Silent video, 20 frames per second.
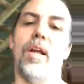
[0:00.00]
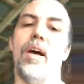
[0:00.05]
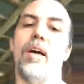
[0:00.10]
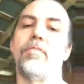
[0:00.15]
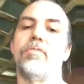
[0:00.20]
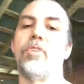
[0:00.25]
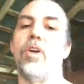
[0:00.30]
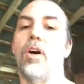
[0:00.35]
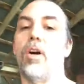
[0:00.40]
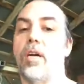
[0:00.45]

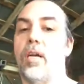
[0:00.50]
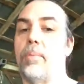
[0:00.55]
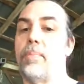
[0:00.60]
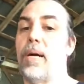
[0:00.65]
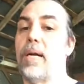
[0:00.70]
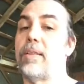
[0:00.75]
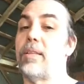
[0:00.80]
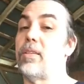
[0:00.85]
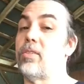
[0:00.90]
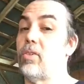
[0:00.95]
live talking
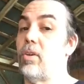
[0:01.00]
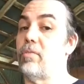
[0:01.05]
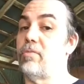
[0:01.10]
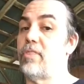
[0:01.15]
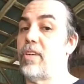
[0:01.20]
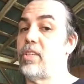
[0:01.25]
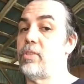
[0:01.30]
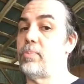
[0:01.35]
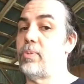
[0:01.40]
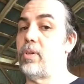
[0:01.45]
about this on
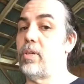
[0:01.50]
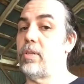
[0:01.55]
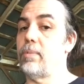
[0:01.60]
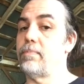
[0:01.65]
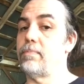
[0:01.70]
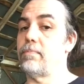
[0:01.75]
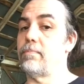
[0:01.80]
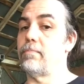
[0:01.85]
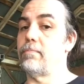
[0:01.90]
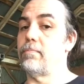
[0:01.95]
Facebook
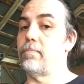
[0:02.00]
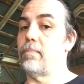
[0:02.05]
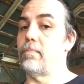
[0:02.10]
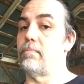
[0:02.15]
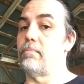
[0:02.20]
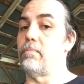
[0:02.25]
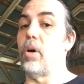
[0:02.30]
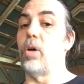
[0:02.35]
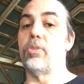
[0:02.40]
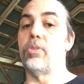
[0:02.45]

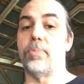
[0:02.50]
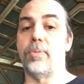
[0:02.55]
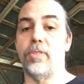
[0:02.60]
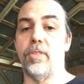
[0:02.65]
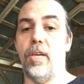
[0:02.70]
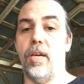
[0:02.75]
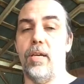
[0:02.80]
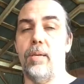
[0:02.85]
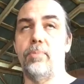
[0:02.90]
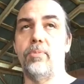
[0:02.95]
multiple
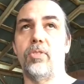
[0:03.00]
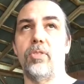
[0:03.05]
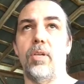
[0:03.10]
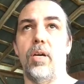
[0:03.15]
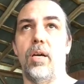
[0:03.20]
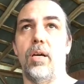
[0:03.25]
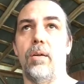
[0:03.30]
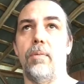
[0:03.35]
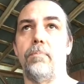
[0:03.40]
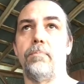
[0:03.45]
times.
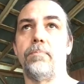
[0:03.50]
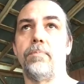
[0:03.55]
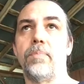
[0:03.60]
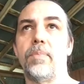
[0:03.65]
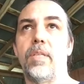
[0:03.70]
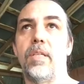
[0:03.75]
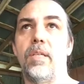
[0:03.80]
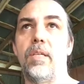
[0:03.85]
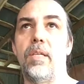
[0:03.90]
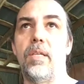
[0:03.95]
Um,
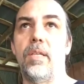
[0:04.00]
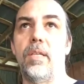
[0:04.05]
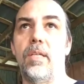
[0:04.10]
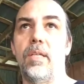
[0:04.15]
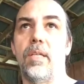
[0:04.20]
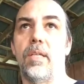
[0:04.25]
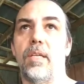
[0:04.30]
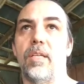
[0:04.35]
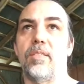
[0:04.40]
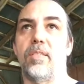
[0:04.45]

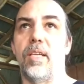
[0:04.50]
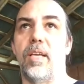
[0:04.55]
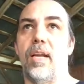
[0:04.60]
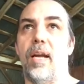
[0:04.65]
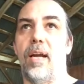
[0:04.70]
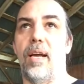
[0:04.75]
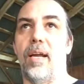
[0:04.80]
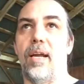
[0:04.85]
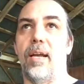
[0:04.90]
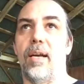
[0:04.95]
like I said,
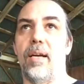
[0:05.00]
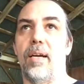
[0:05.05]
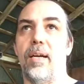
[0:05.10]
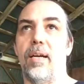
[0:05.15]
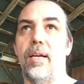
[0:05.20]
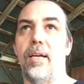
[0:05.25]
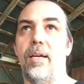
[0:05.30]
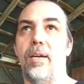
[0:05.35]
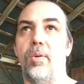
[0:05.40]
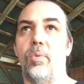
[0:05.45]
I
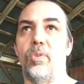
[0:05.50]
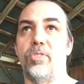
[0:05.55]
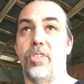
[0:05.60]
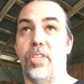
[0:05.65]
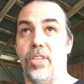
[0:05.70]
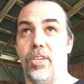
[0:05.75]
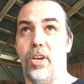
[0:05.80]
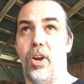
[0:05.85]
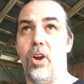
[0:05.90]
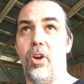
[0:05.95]
uh, was
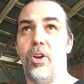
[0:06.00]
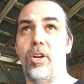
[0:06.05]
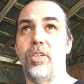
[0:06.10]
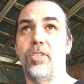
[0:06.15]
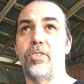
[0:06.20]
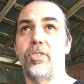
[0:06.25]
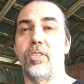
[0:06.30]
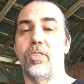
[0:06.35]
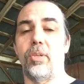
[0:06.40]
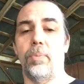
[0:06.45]

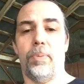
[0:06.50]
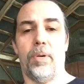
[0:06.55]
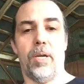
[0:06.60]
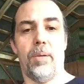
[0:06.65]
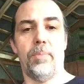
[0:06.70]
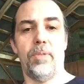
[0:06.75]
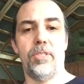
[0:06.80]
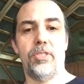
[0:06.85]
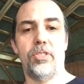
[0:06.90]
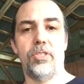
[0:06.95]
encouraged to
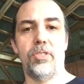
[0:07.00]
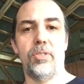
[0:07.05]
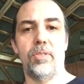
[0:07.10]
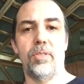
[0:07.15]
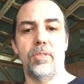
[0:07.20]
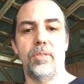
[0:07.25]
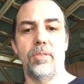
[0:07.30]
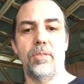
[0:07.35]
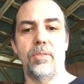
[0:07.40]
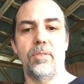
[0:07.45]
publish
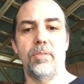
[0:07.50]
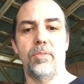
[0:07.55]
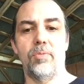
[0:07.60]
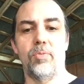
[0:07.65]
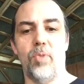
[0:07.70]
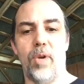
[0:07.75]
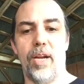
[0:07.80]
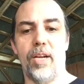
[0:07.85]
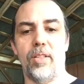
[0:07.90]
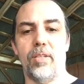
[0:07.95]

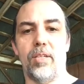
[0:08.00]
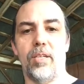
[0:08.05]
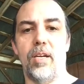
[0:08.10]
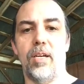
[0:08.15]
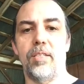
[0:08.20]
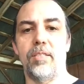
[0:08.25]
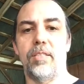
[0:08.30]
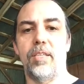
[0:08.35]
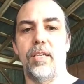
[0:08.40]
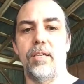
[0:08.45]
regular
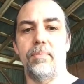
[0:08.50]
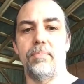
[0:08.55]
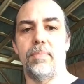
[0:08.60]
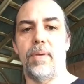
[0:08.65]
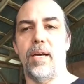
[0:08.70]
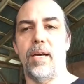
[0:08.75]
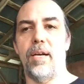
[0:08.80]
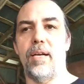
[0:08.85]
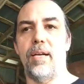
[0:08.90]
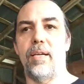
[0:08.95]
content
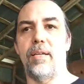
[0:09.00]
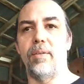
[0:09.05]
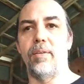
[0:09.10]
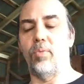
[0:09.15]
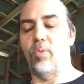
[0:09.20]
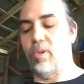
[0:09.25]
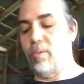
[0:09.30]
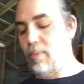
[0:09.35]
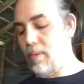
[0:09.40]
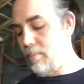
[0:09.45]
by
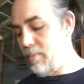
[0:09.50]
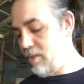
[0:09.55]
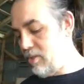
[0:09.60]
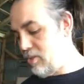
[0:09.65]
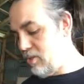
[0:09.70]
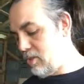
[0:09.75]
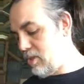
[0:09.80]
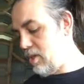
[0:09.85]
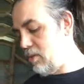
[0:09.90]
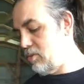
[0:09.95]
one of my
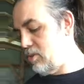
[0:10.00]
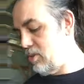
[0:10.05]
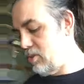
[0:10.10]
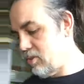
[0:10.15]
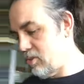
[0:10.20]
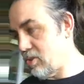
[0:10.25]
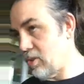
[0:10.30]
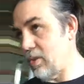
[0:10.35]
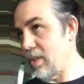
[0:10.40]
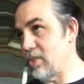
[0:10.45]
business
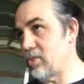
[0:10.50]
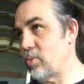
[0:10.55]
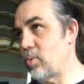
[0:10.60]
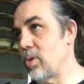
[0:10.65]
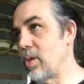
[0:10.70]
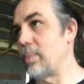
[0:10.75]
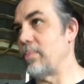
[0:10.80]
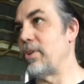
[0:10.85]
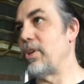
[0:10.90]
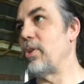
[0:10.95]
coaches, so that's
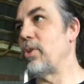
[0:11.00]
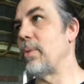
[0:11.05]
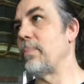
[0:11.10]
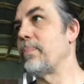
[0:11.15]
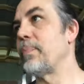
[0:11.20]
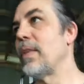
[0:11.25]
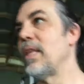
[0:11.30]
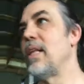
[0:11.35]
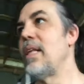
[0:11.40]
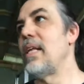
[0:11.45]
what I'm
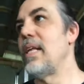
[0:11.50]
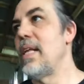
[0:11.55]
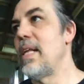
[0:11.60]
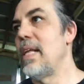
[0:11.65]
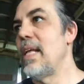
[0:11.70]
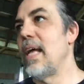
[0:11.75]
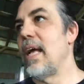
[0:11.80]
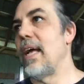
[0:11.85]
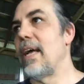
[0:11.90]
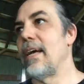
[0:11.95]
doing.
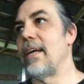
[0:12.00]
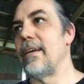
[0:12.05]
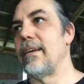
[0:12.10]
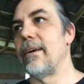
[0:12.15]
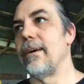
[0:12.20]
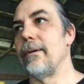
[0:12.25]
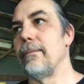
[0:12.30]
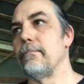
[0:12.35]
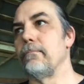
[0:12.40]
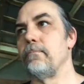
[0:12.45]

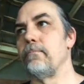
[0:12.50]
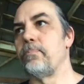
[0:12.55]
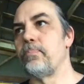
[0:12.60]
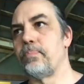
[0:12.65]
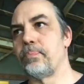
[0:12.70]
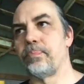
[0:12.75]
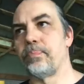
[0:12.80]
And um,